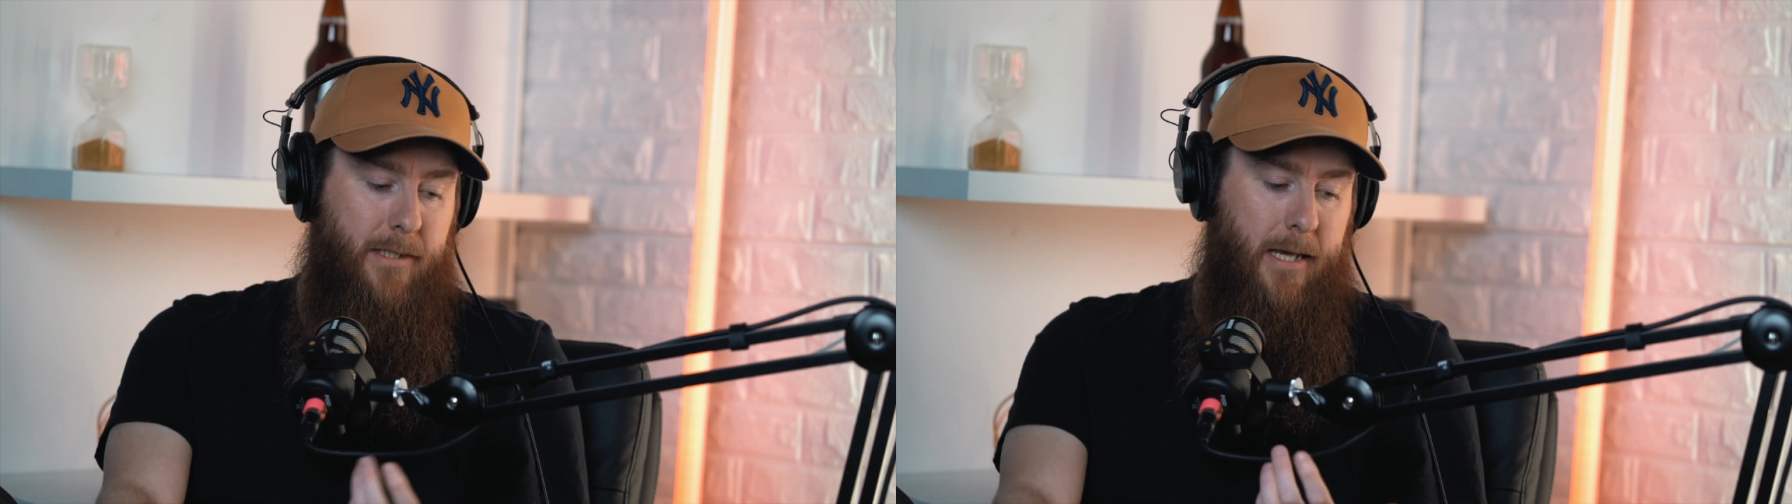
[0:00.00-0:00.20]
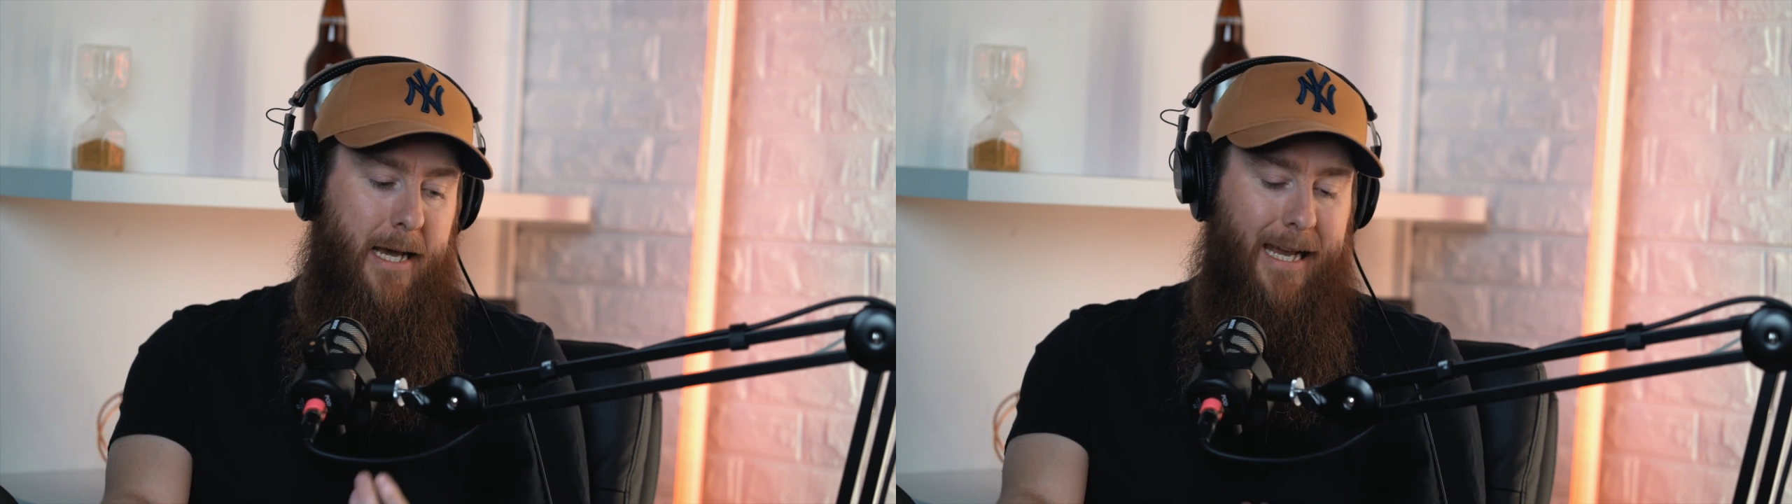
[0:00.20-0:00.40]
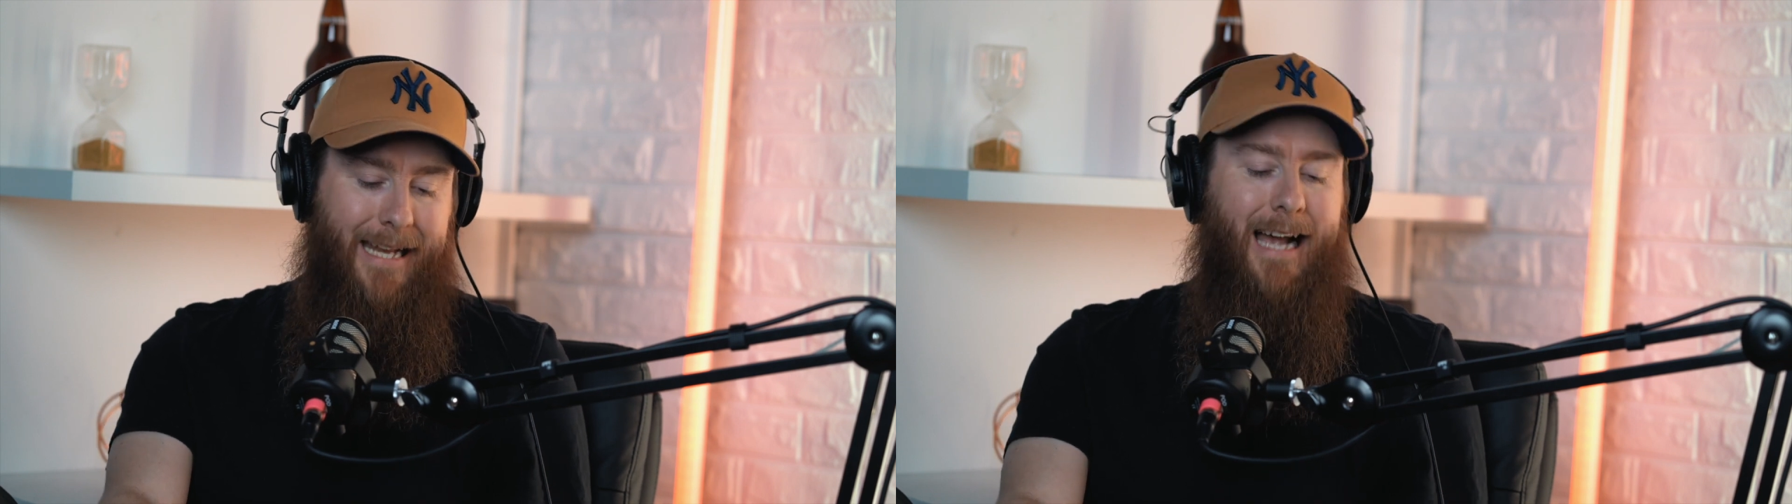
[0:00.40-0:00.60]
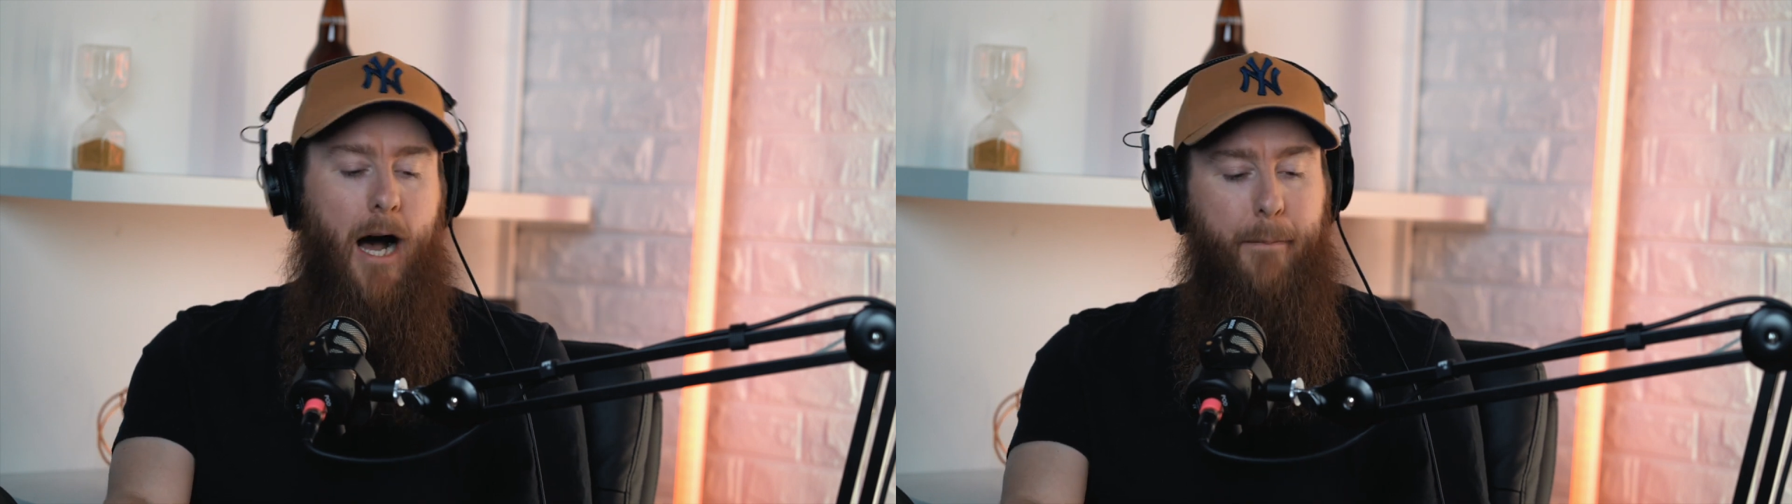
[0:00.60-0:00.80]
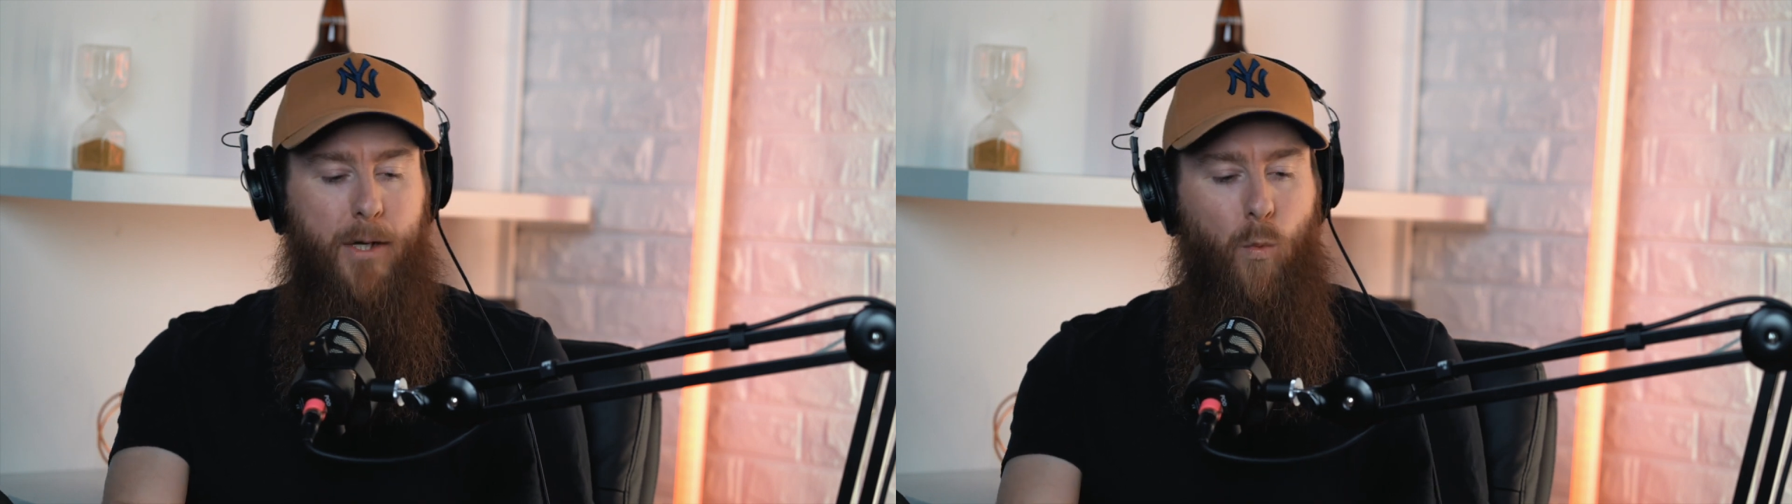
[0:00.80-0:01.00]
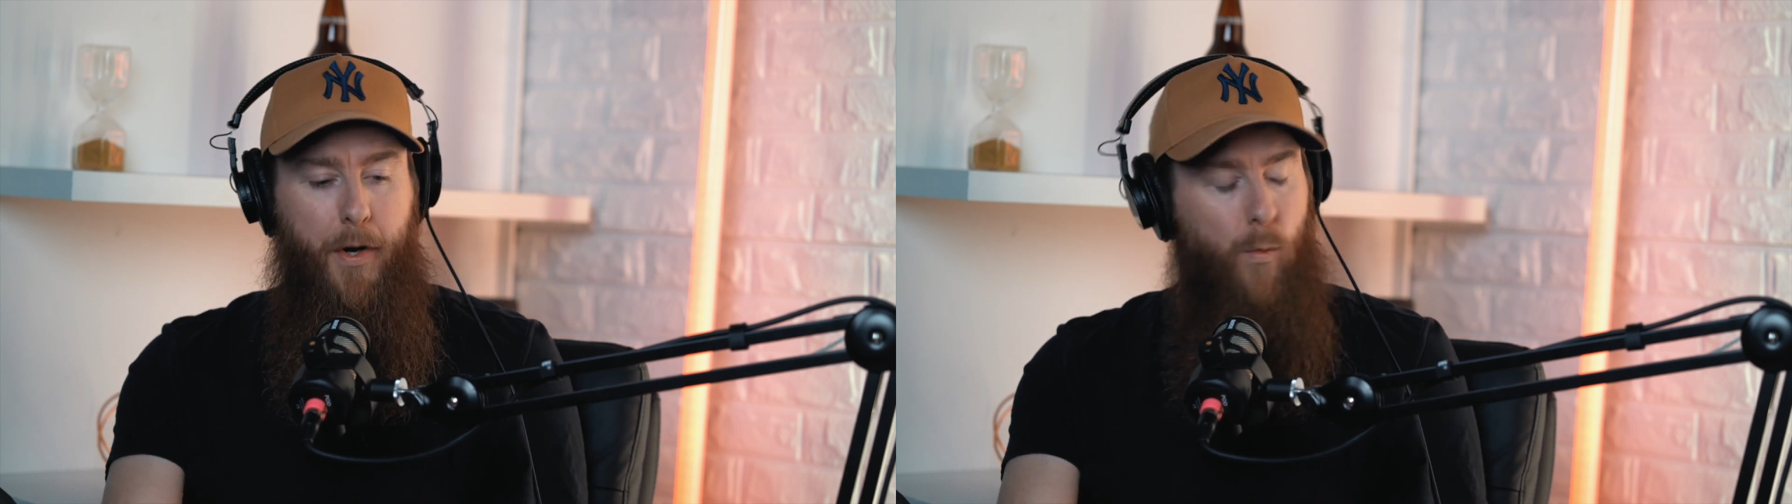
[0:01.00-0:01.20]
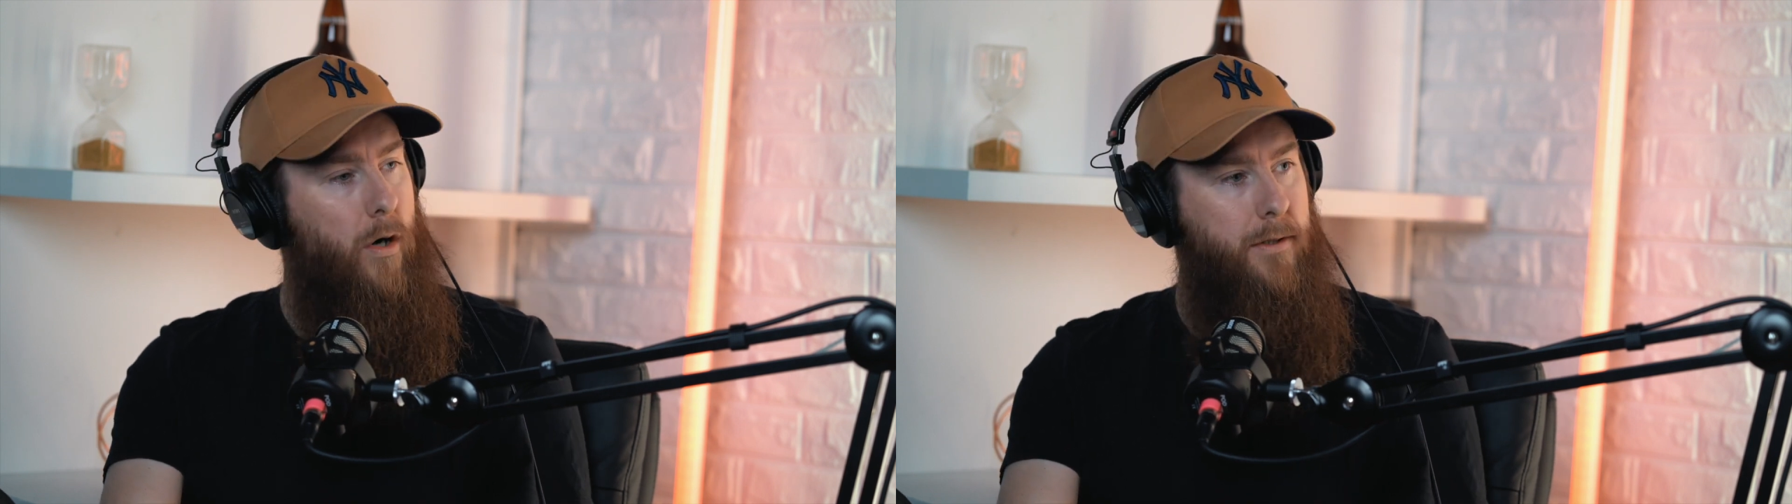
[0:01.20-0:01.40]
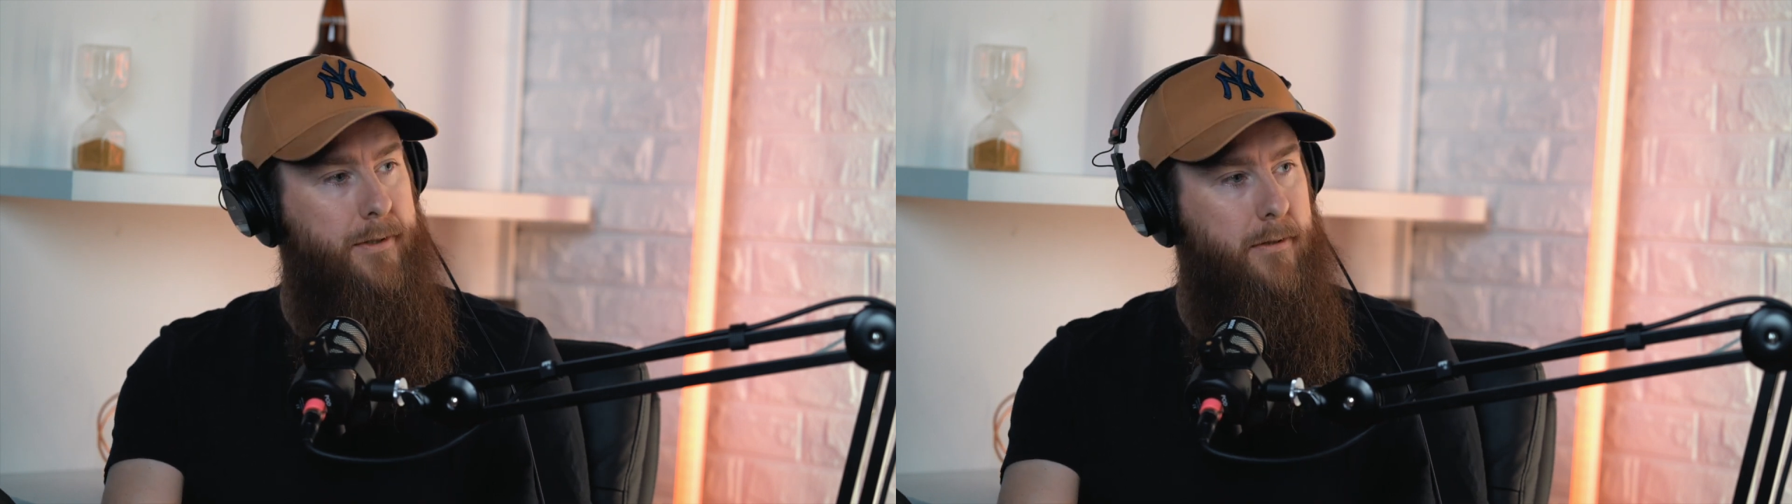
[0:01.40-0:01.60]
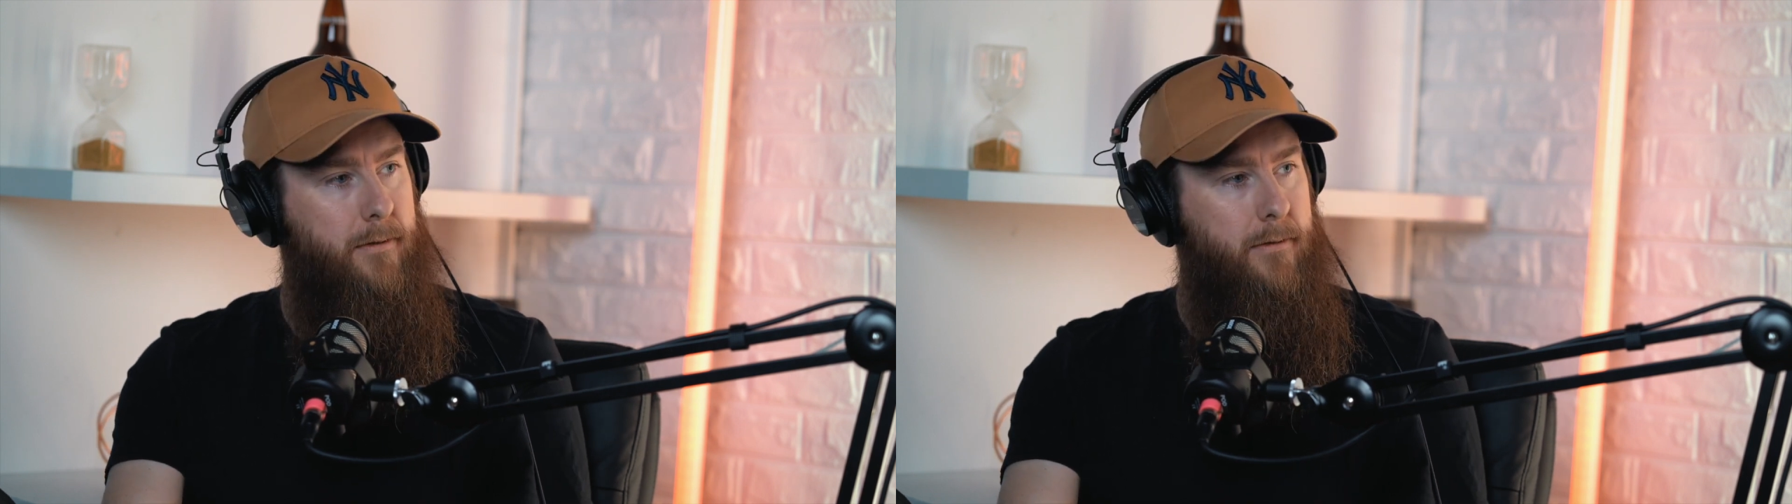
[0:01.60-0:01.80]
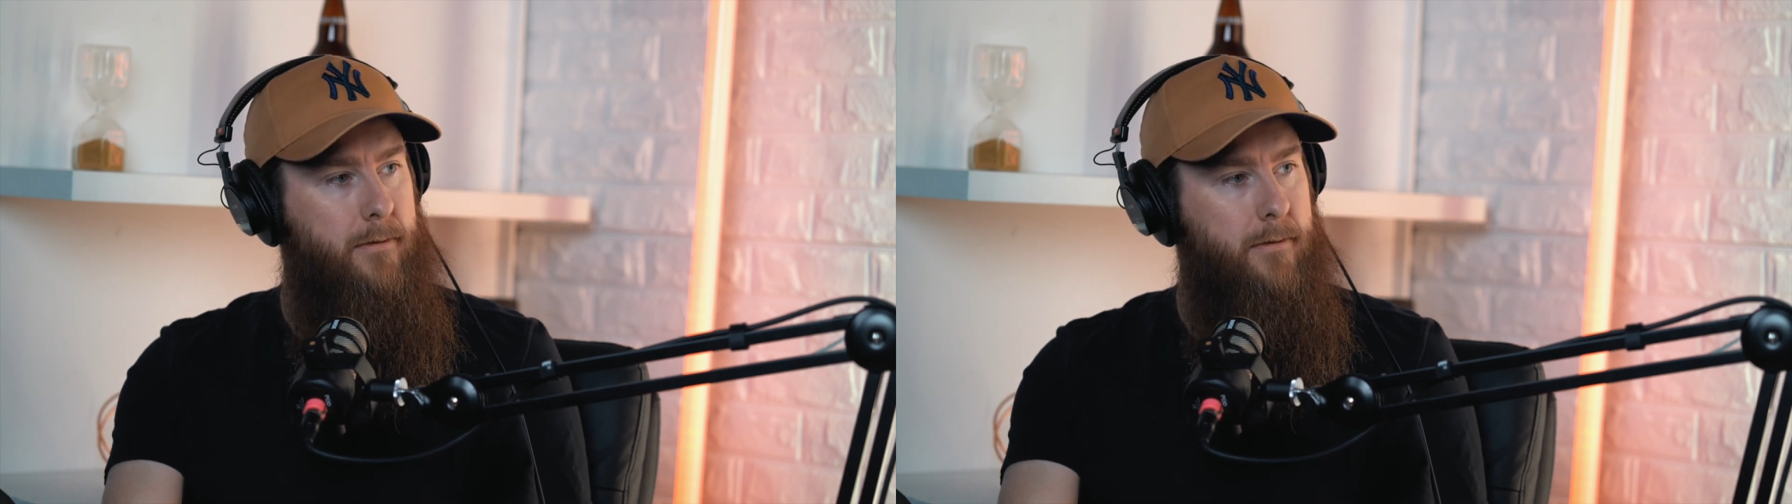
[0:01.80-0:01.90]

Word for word: it's it can't be what it was.